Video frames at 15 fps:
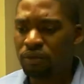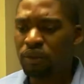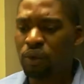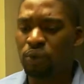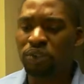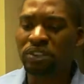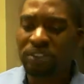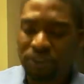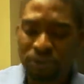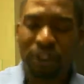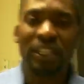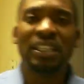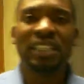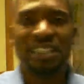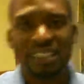which is
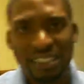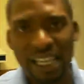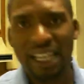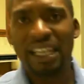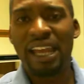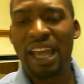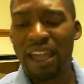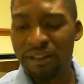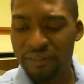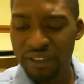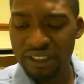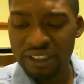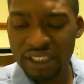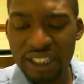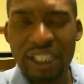really the second half of
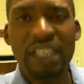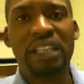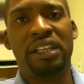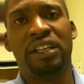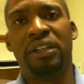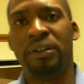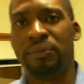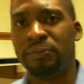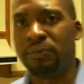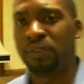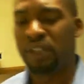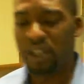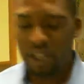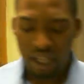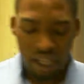this clean here.
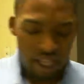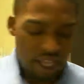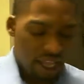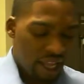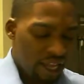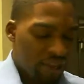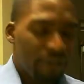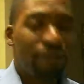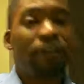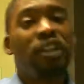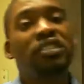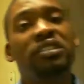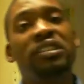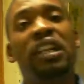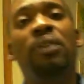And the
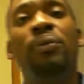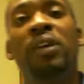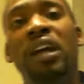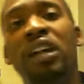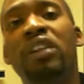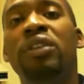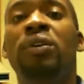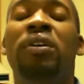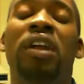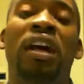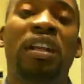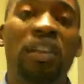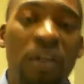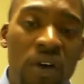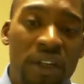first thing we're going to do in our
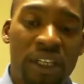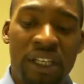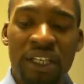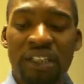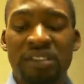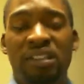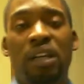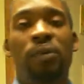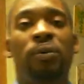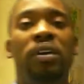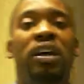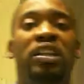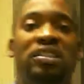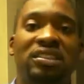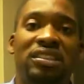lower clean is that we're
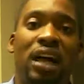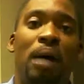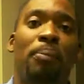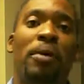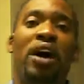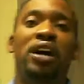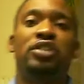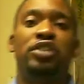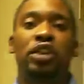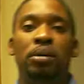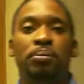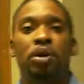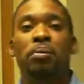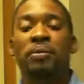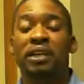going to stop our
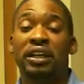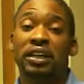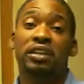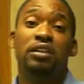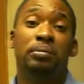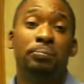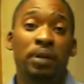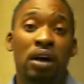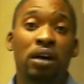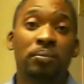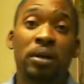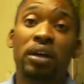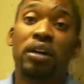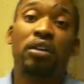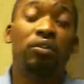turbomolecular pump.
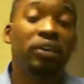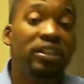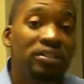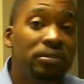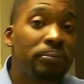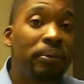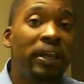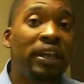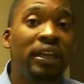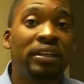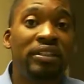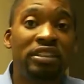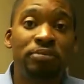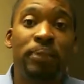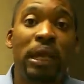Reason being,
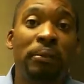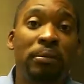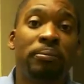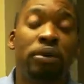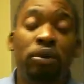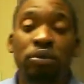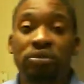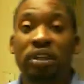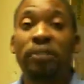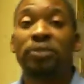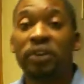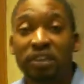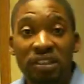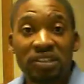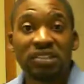this baby moves at
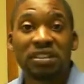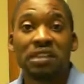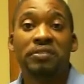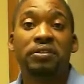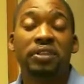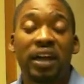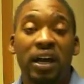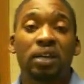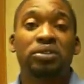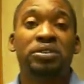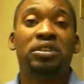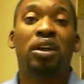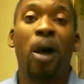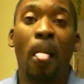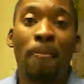
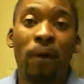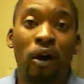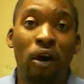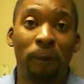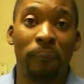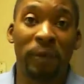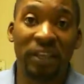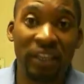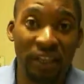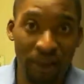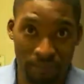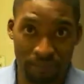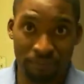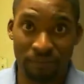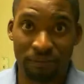37,000 RPM.